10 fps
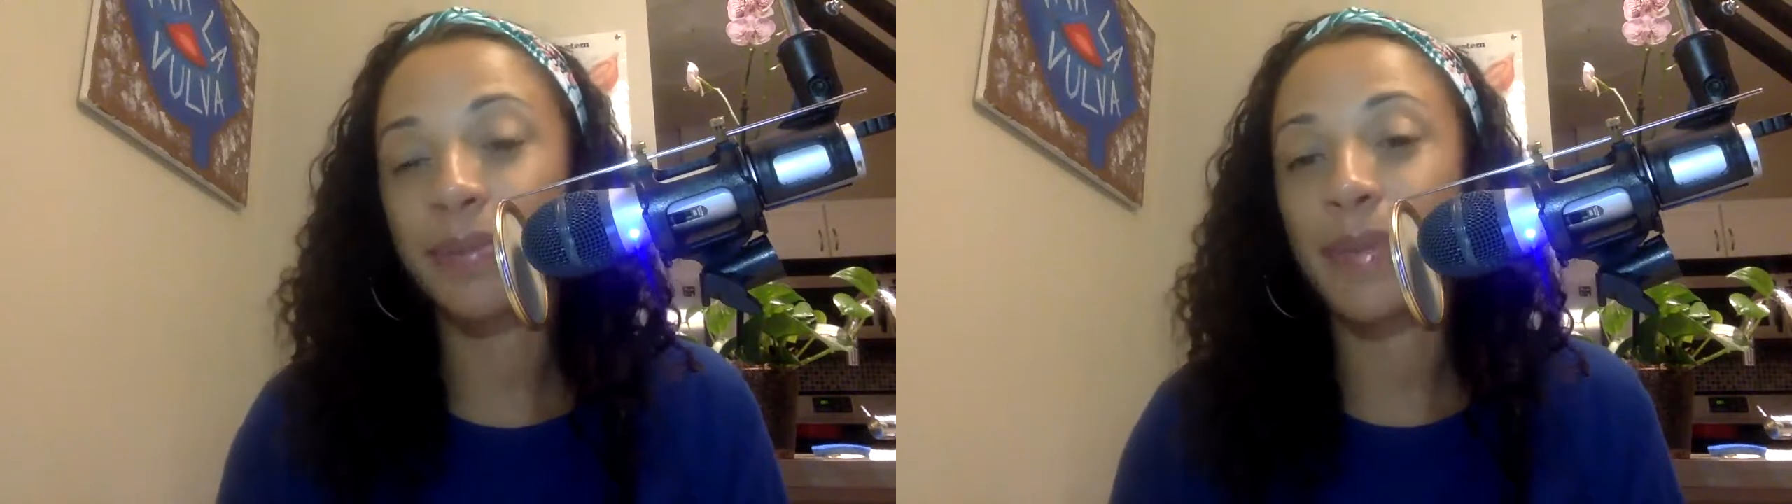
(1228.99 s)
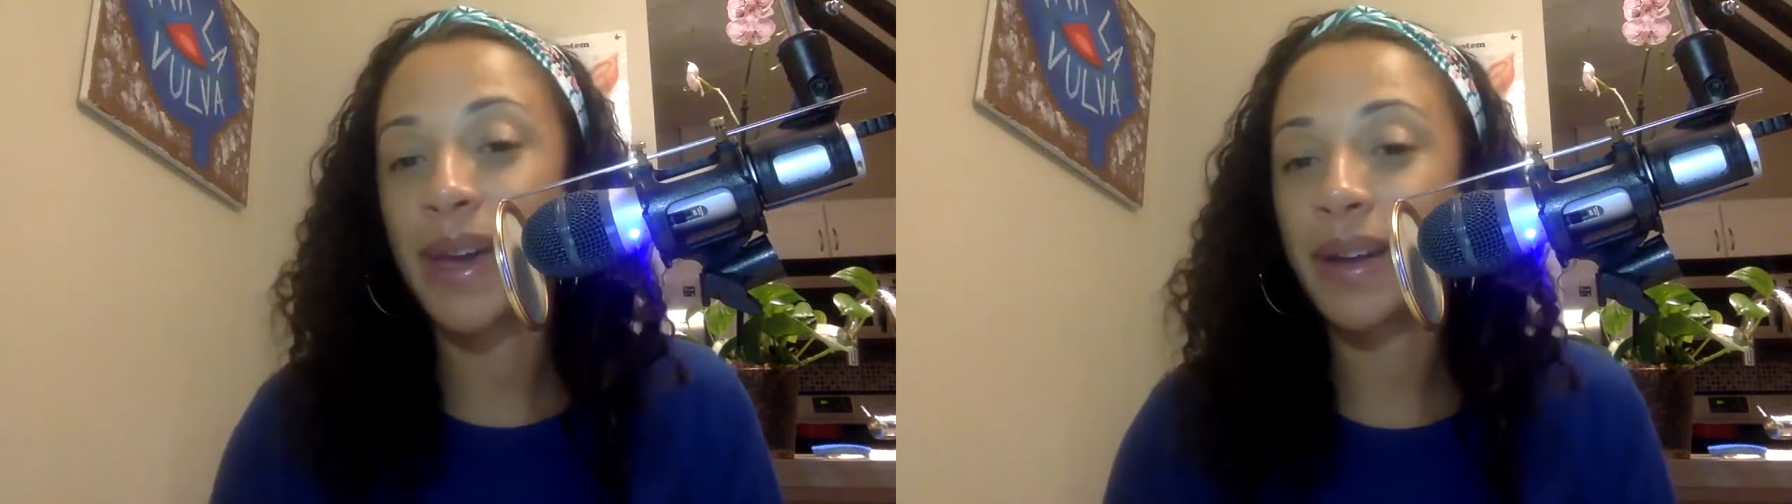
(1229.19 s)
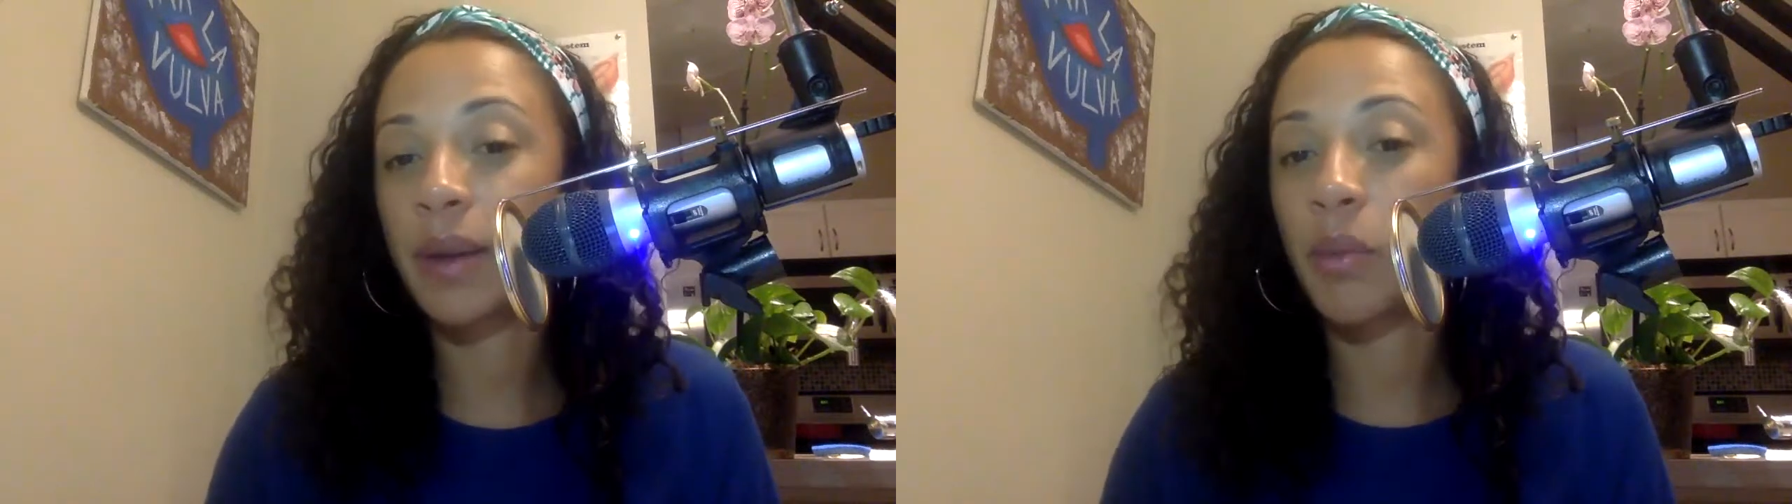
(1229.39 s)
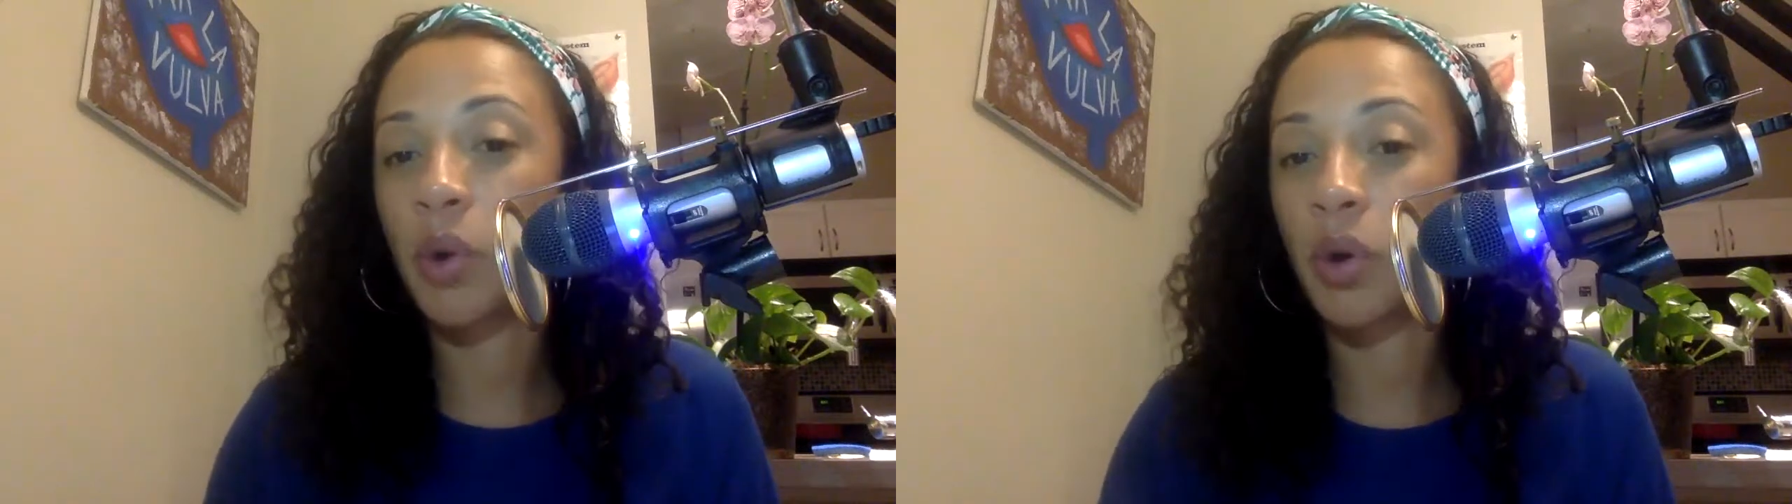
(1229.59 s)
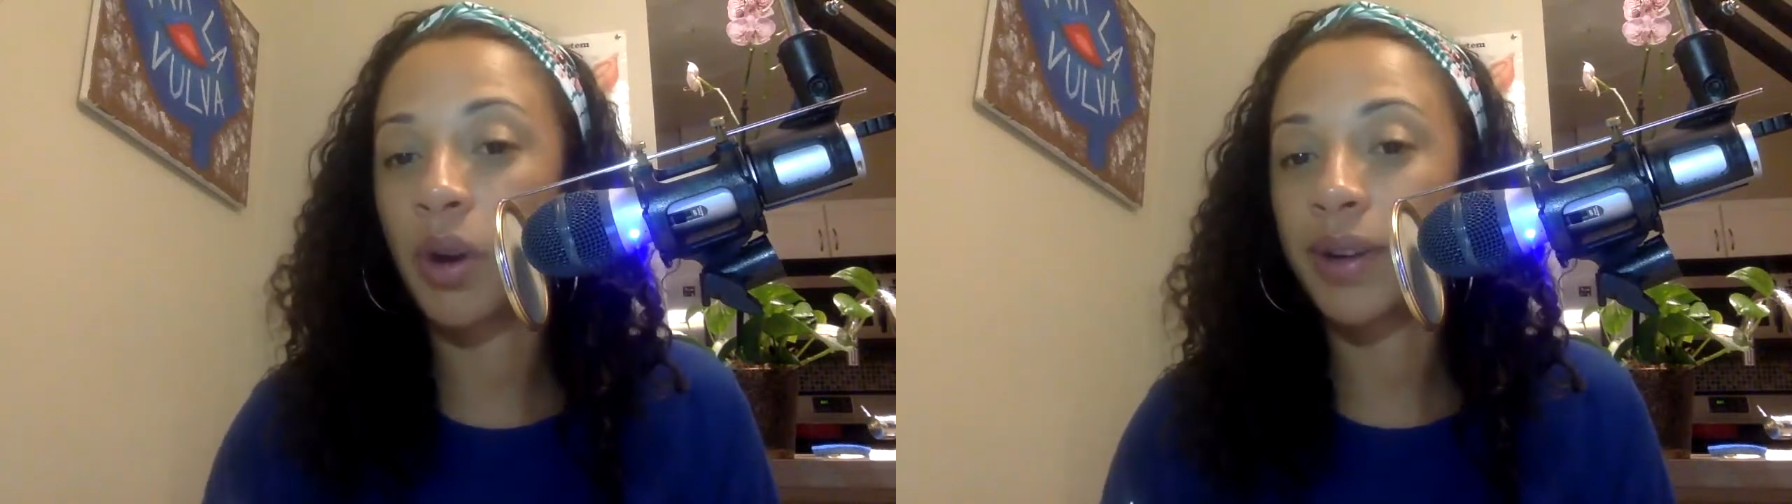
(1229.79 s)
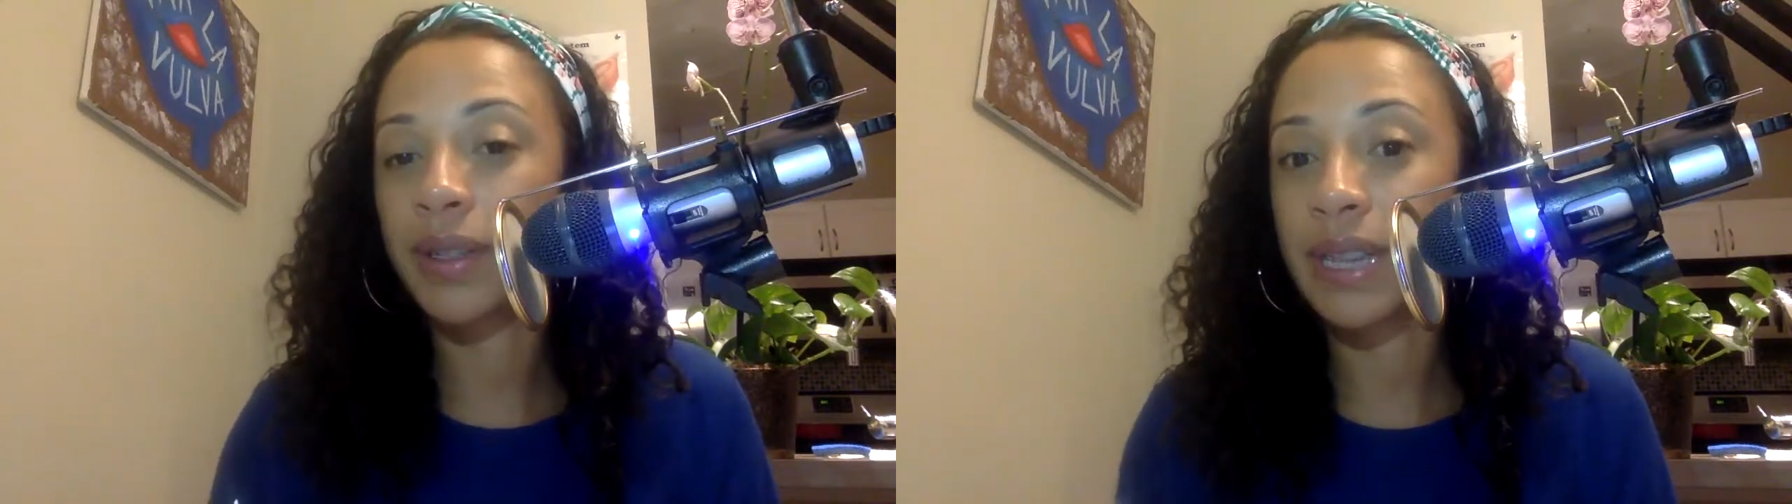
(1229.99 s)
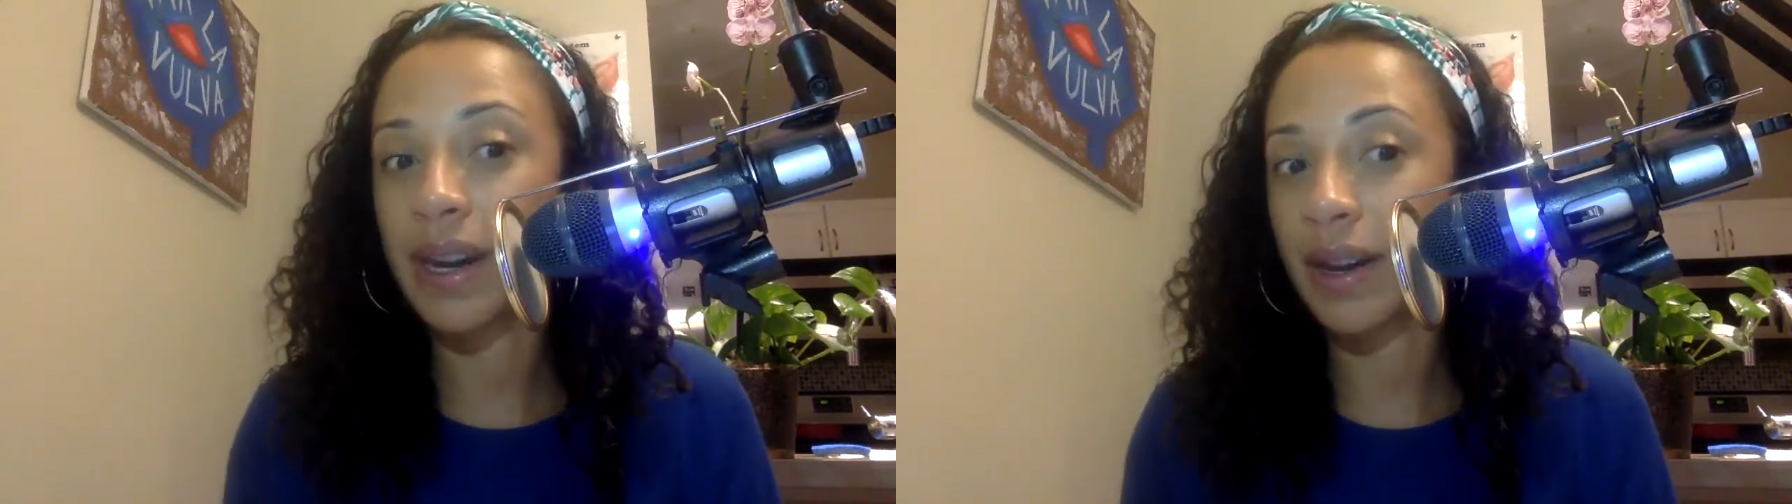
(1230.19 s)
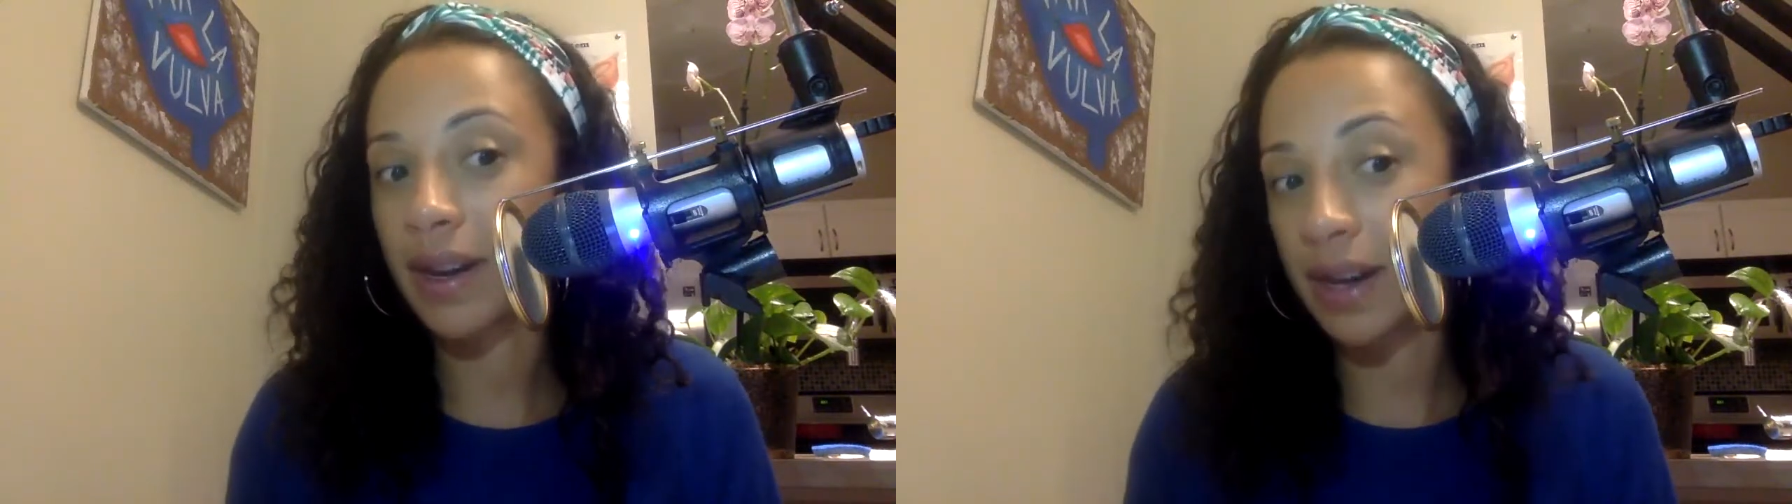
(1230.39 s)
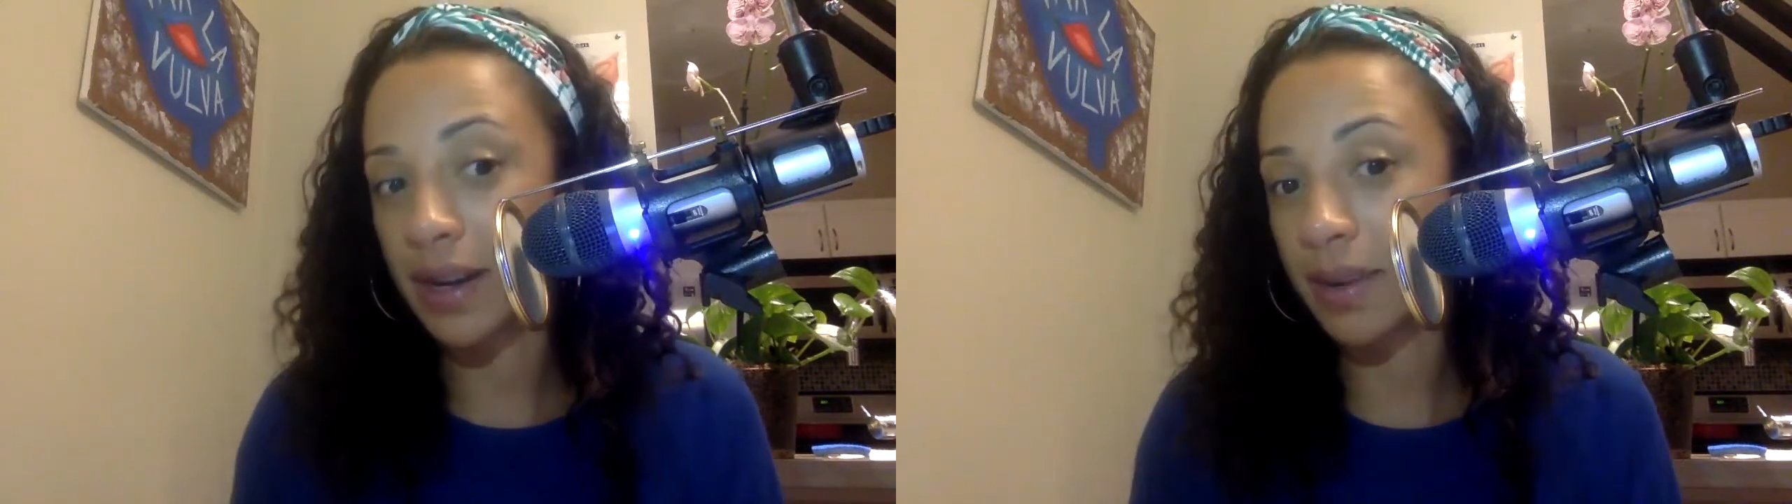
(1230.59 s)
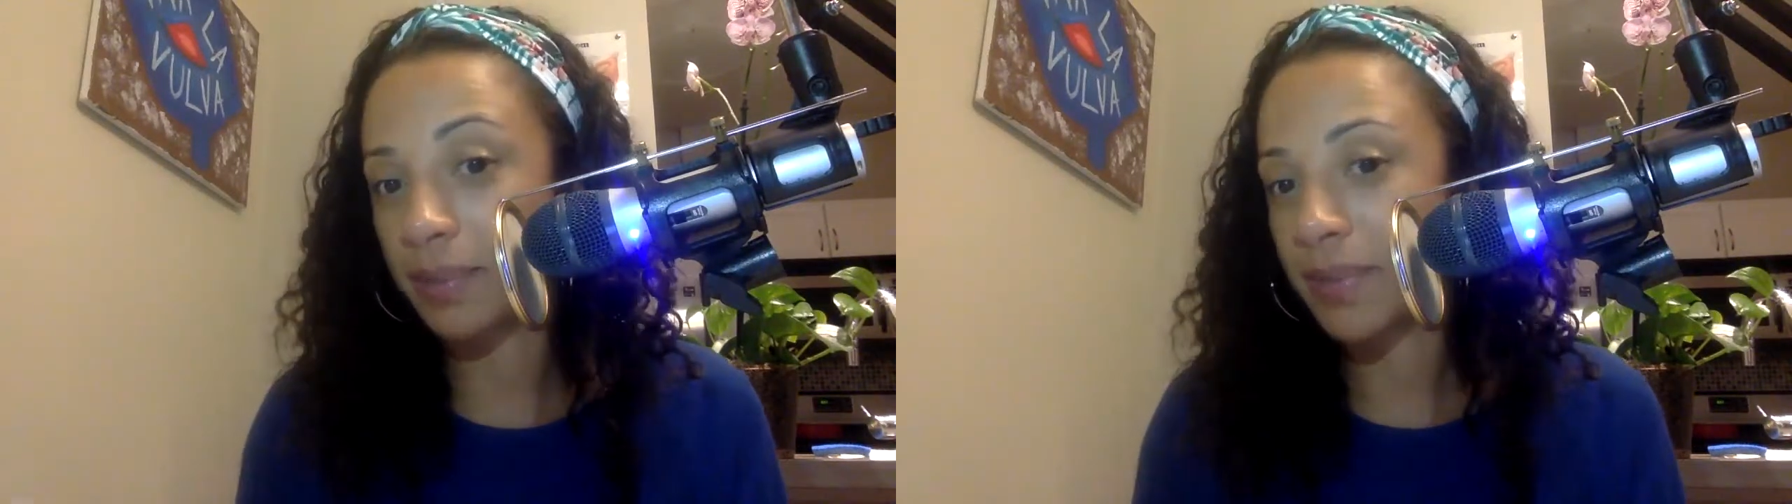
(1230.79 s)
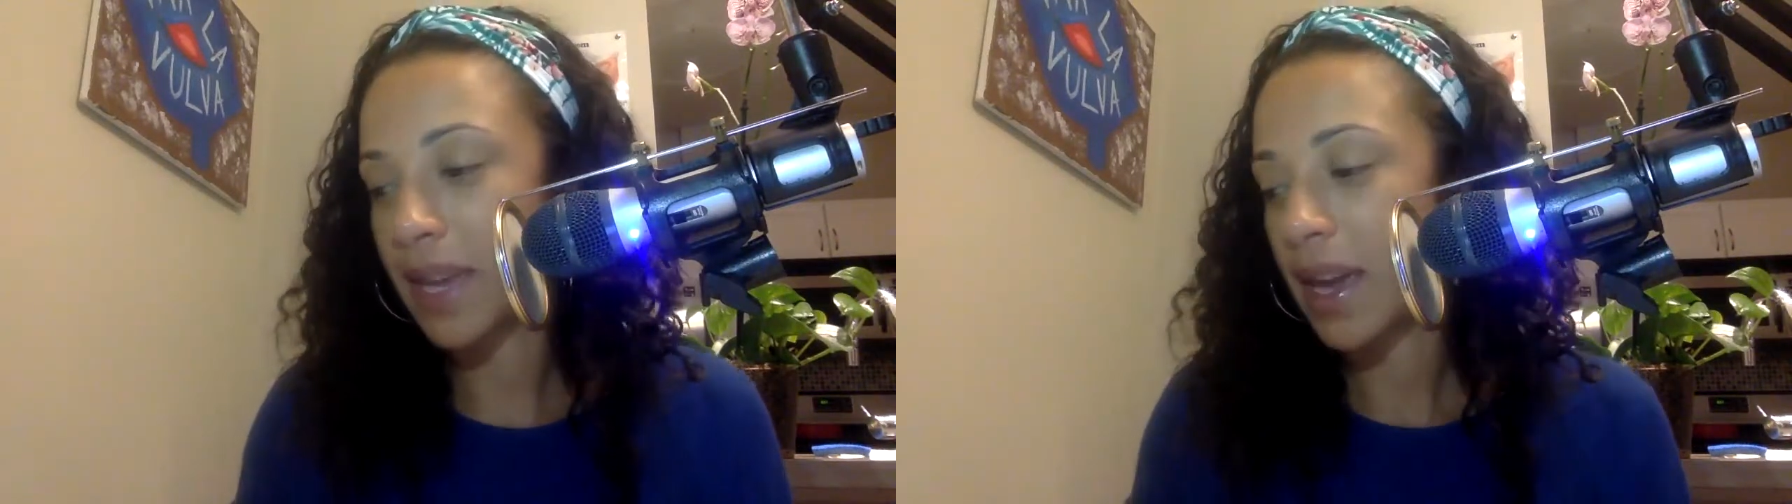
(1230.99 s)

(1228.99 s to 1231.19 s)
medamor.com.